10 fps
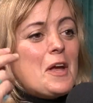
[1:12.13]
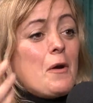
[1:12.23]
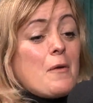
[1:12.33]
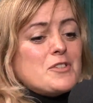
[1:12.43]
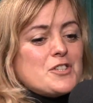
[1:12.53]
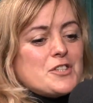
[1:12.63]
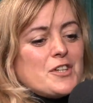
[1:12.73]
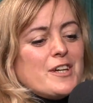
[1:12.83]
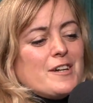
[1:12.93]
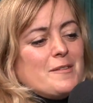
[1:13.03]
I was just
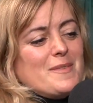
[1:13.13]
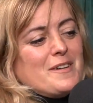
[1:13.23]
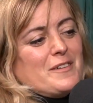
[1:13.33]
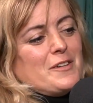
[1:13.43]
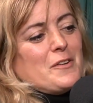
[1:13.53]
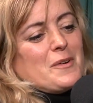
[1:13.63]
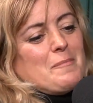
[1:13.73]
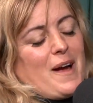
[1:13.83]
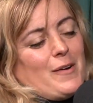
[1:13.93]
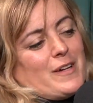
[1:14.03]
looking at him and,
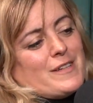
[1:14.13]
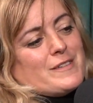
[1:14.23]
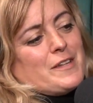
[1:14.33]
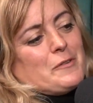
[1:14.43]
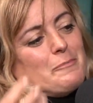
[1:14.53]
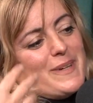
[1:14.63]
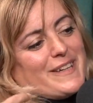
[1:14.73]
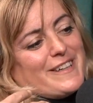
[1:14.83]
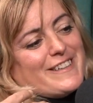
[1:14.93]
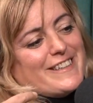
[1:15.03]
admiring his little
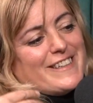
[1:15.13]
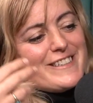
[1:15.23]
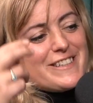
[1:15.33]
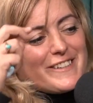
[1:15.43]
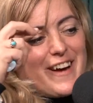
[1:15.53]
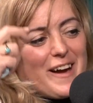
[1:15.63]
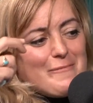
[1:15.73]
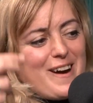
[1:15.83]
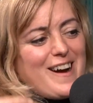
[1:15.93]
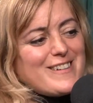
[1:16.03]
beard and his little
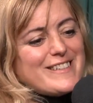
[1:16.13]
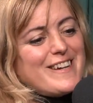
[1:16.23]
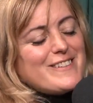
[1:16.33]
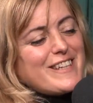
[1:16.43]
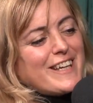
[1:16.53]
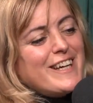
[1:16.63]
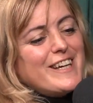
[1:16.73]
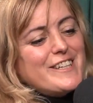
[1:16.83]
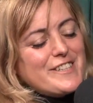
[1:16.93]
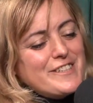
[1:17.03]
eyebrows. And I was like,
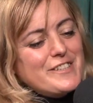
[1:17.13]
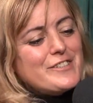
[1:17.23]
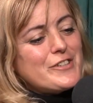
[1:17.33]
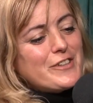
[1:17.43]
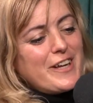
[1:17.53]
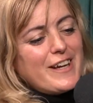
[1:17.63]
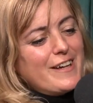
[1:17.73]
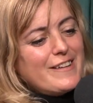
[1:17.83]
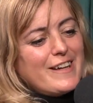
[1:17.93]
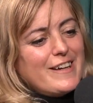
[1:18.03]
doesn't he just look like
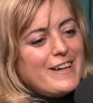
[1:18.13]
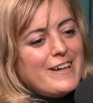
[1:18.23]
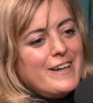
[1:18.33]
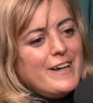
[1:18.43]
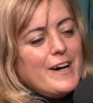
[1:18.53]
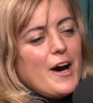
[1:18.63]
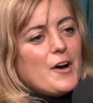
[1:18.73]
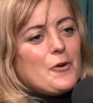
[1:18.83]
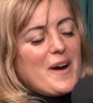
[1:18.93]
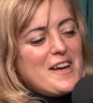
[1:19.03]
kind of like a
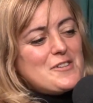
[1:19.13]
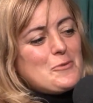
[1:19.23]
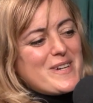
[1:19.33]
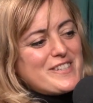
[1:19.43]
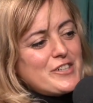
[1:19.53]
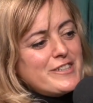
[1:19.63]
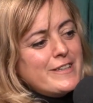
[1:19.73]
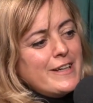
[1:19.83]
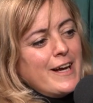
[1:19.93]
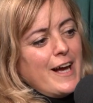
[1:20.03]
grand wizard?
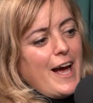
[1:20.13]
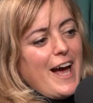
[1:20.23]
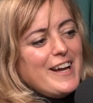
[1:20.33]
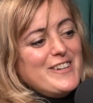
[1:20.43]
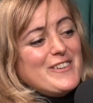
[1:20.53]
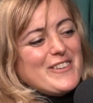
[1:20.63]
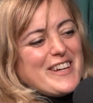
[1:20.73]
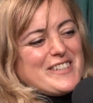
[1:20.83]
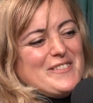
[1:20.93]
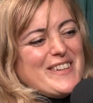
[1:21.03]
And you
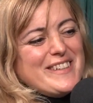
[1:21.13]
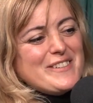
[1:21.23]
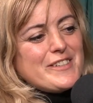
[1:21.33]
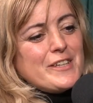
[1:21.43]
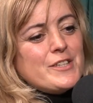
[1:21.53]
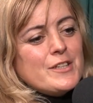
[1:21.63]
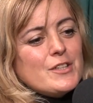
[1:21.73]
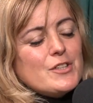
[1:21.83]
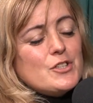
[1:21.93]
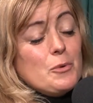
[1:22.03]
looked at me and you said,
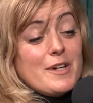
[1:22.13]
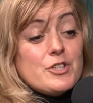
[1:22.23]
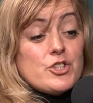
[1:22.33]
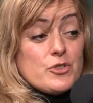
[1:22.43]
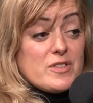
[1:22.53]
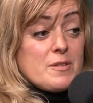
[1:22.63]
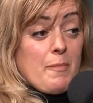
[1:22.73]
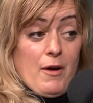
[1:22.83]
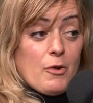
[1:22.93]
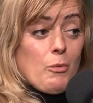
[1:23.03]
do you want to choose some
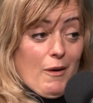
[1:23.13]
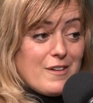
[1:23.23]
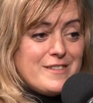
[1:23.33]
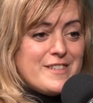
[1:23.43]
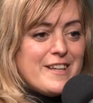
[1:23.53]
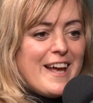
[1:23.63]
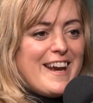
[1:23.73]
other words? And